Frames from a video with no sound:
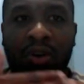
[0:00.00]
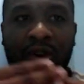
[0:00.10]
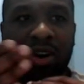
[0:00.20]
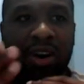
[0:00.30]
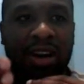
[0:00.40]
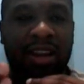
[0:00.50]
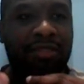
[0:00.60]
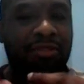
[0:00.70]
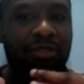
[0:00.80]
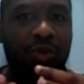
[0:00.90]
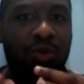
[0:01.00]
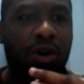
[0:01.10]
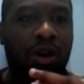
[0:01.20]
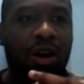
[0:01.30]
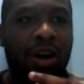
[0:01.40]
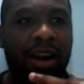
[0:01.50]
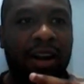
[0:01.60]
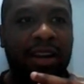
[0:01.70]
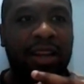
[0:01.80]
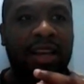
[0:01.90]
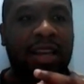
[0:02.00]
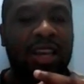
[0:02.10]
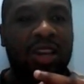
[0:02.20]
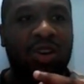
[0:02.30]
or if you are,